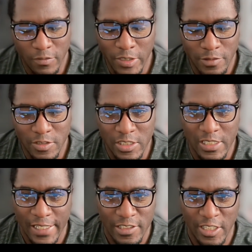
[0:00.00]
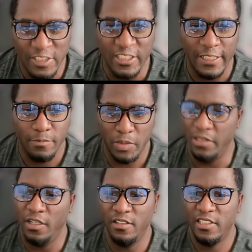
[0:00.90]
Can we just like change
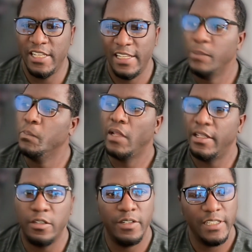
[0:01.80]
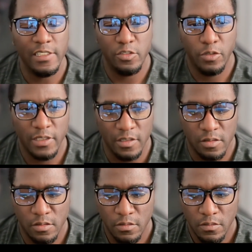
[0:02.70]
that? But other than that, I thoroughly
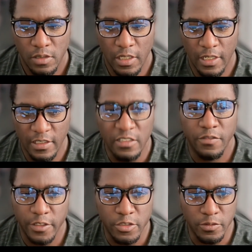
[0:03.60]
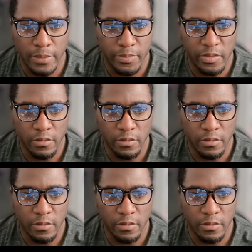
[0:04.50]
enjoyed these first 2